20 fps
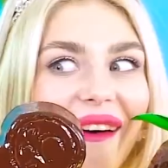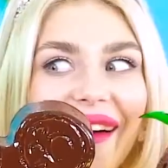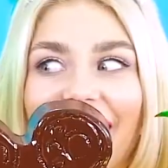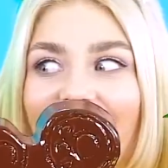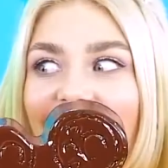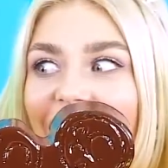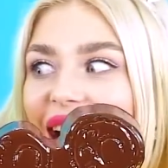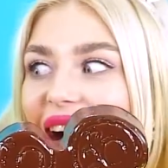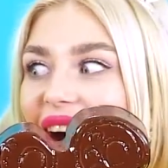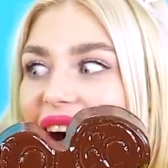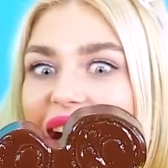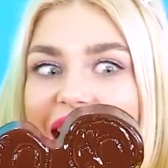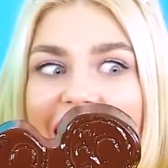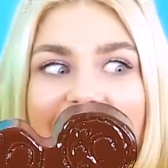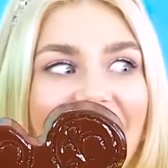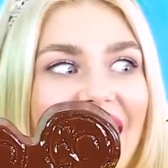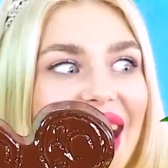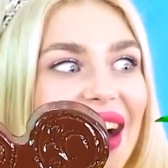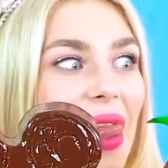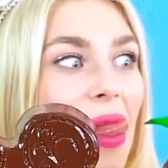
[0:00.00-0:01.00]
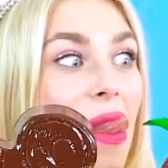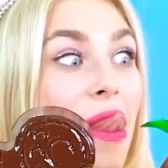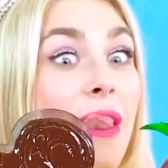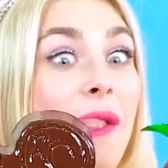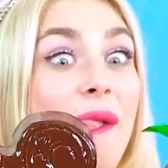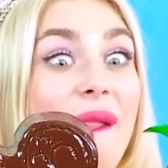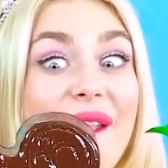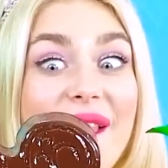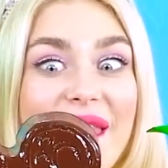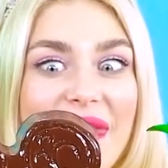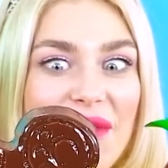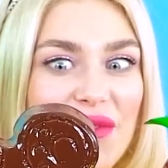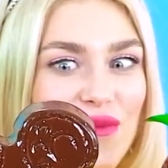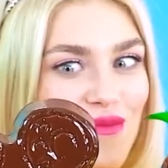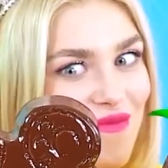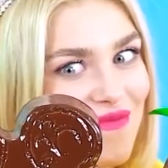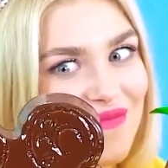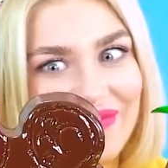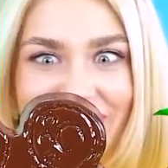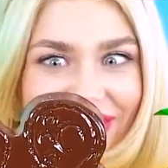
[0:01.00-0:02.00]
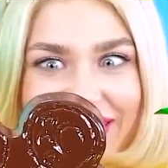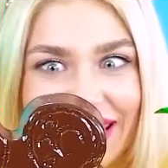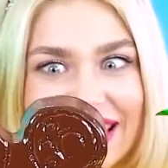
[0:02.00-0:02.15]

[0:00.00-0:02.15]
the biggest yum I've ever seen!